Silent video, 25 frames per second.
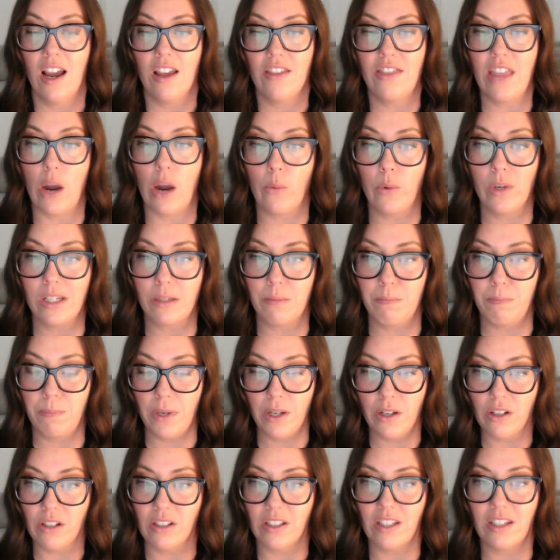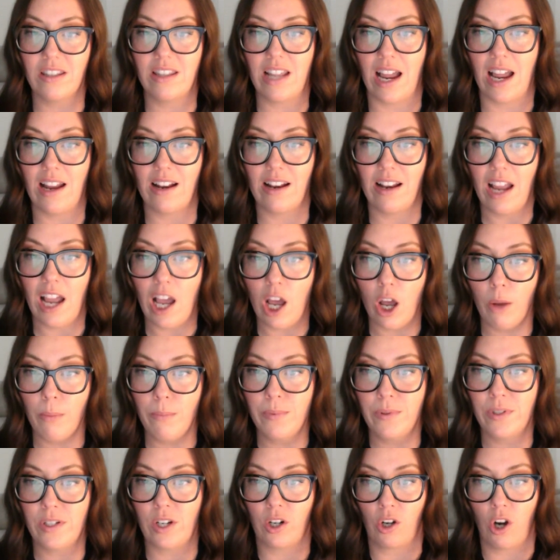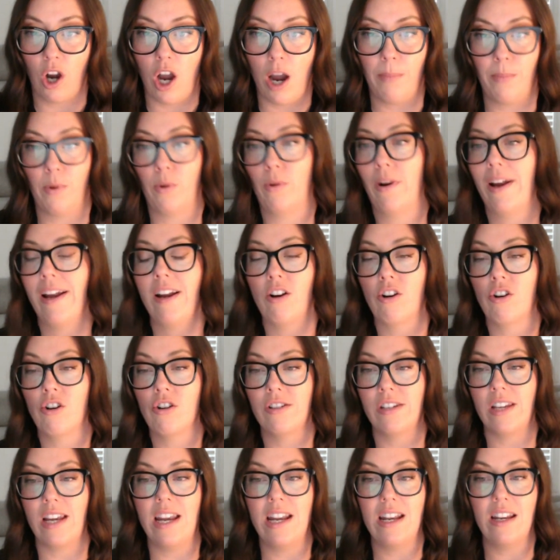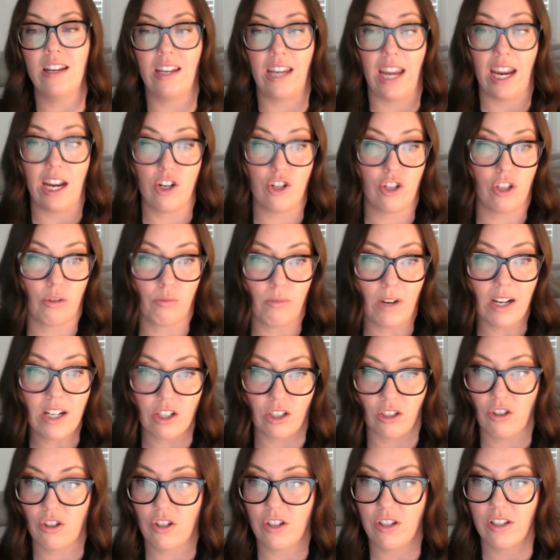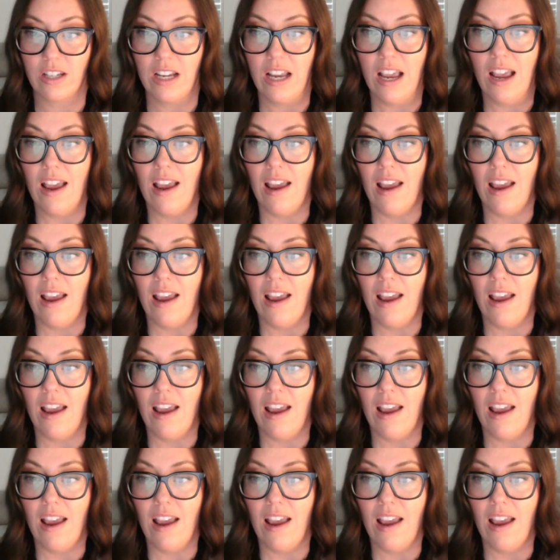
that was built that helps our operators engage their renters.